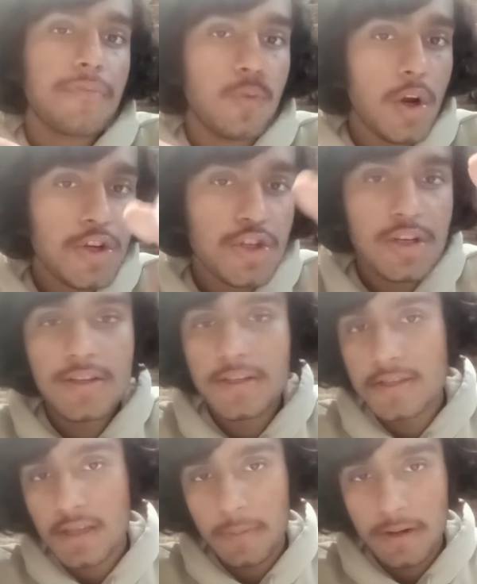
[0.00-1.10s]
question,
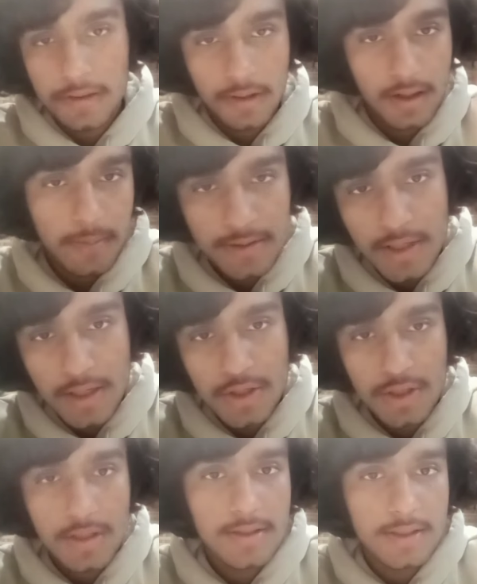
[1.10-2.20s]
just comment in the comment
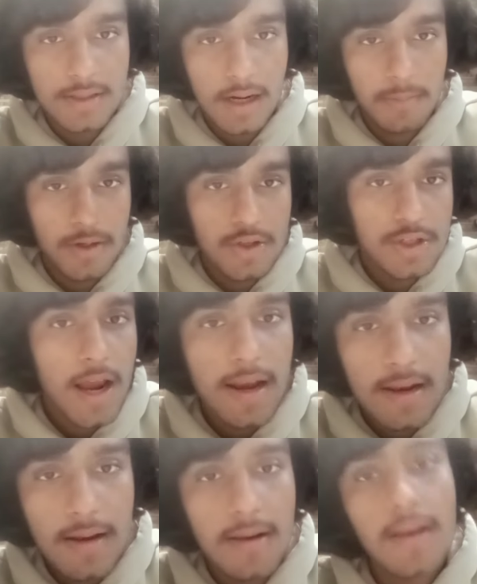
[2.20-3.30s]
section, subscribe my
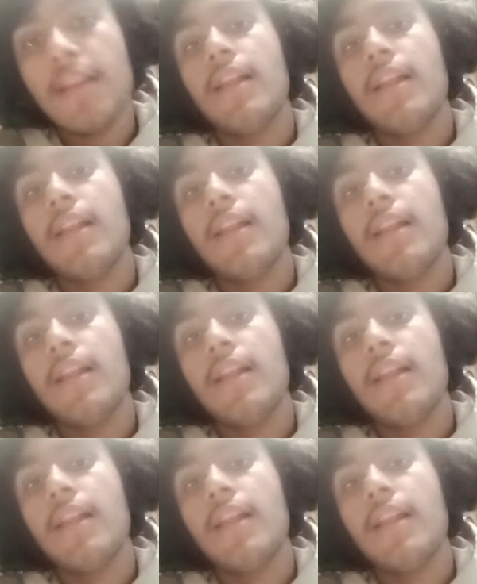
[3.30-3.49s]
channel,